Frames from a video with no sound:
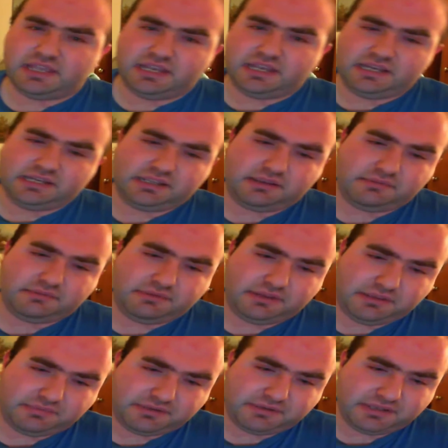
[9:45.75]
that he did get rid
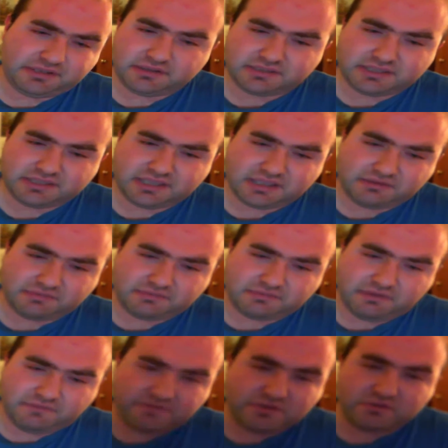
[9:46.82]
of that because it looked like
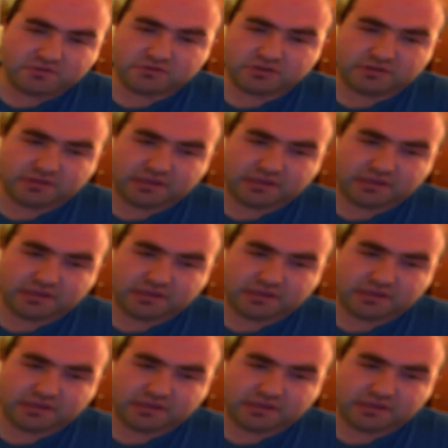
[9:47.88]
a fusion